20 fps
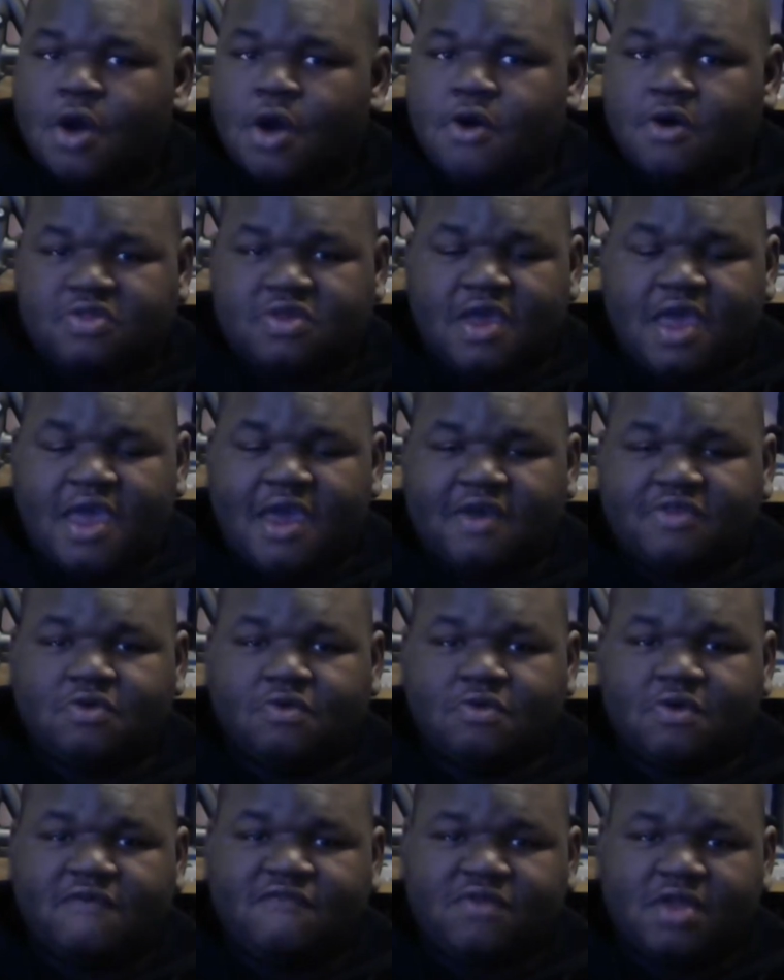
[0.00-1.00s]
Of course, it has the
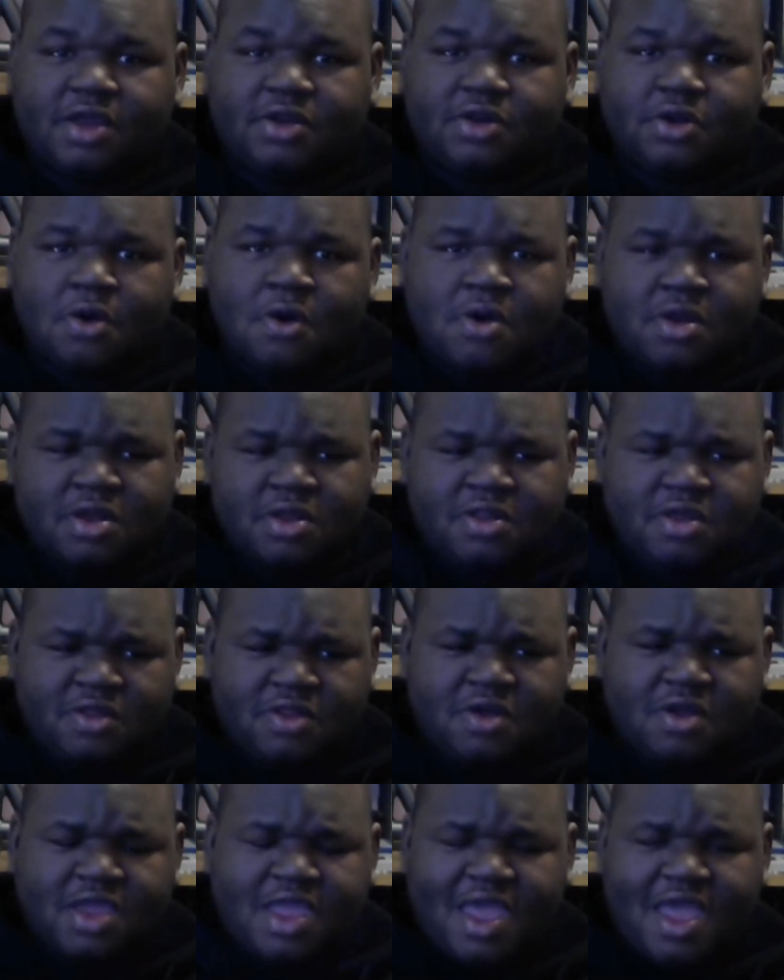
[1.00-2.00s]
reflector on it, and
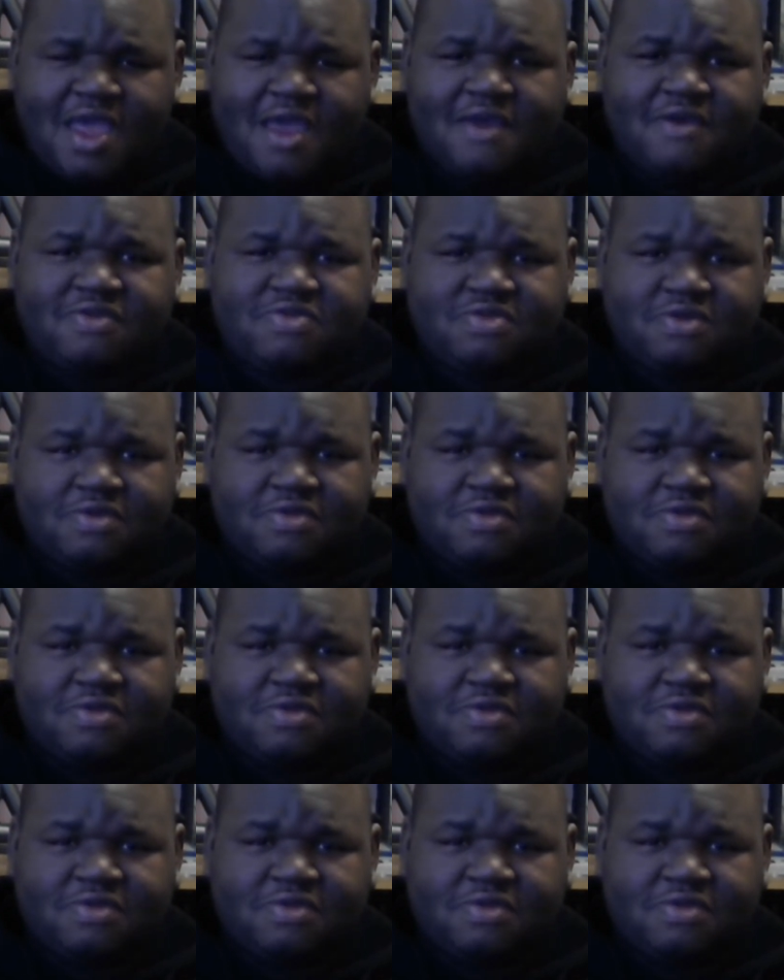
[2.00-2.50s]
they're cast.